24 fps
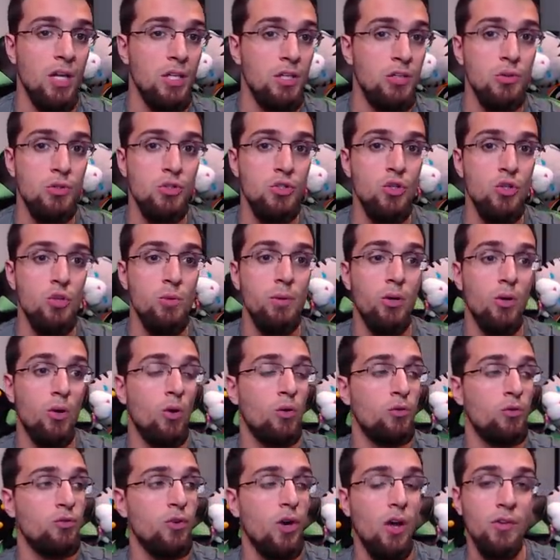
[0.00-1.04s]
YouTuber
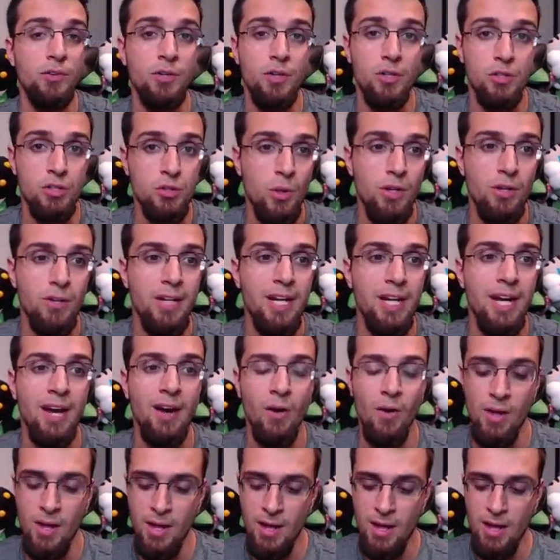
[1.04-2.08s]
or following your Twitter
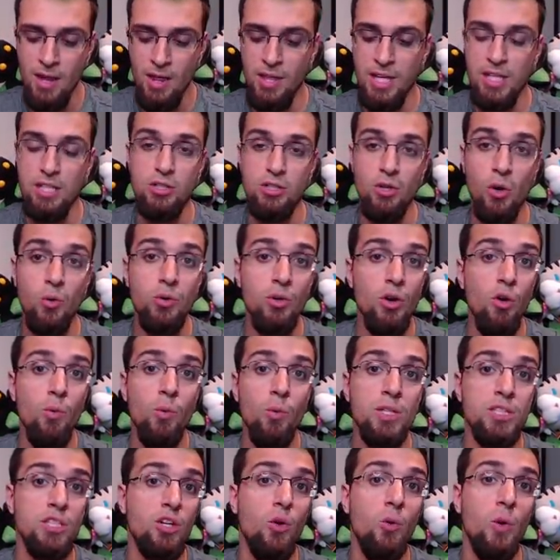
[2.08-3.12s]
account, they don't know
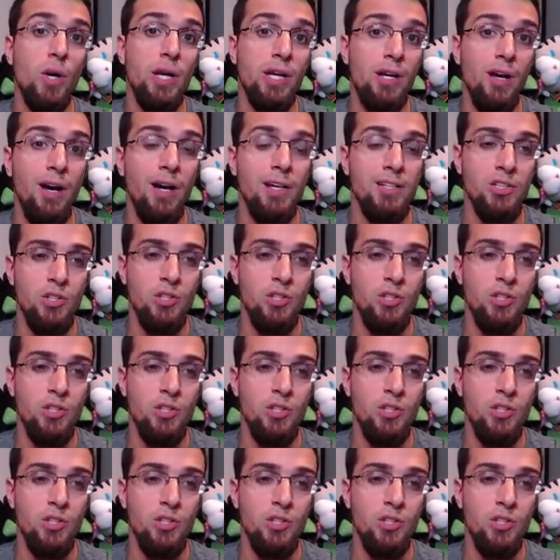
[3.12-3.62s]
what's going on.